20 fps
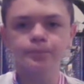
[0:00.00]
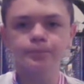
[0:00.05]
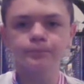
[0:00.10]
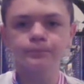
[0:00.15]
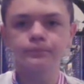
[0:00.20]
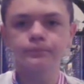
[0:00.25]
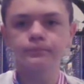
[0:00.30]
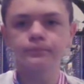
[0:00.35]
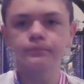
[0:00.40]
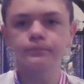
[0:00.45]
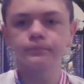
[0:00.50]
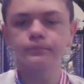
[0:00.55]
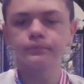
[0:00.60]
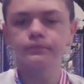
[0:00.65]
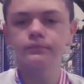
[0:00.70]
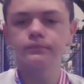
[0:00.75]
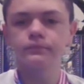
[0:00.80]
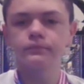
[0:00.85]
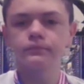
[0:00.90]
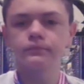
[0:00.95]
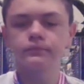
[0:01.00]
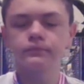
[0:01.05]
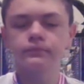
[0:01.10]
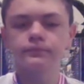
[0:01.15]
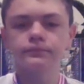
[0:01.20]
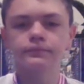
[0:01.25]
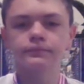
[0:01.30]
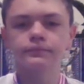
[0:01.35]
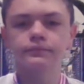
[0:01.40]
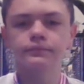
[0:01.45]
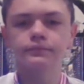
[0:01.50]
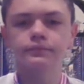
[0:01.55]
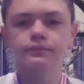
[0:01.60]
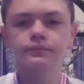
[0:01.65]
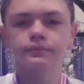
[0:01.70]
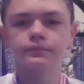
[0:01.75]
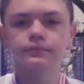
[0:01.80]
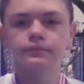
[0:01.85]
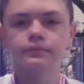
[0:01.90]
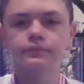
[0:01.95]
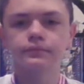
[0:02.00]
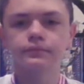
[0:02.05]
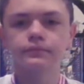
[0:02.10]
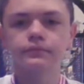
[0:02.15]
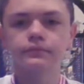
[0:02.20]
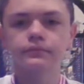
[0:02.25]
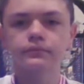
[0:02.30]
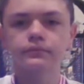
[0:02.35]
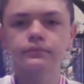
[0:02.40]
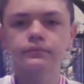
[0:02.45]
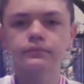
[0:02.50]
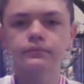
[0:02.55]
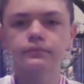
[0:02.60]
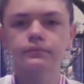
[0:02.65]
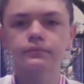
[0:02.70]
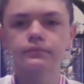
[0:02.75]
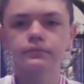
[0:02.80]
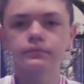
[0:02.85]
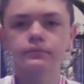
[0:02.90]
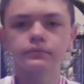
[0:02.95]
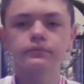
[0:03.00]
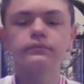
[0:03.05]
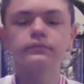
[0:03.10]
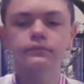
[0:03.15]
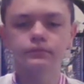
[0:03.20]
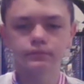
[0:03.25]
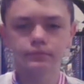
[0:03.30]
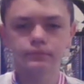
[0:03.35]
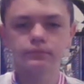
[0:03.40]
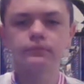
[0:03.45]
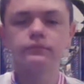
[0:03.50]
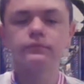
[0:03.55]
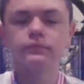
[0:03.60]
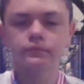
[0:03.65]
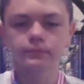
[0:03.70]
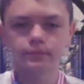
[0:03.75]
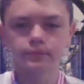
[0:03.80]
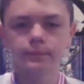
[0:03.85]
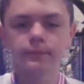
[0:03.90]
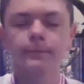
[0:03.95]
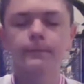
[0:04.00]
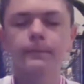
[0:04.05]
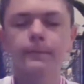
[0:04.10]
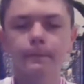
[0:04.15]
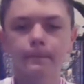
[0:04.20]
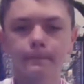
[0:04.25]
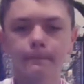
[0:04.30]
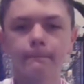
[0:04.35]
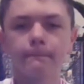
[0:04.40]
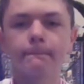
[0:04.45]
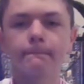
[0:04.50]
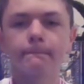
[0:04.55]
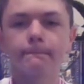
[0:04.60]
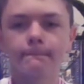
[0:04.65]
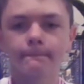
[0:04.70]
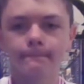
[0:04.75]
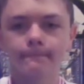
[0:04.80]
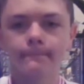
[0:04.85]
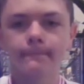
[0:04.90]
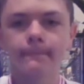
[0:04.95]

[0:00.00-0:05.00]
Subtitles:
This person isn't speaking.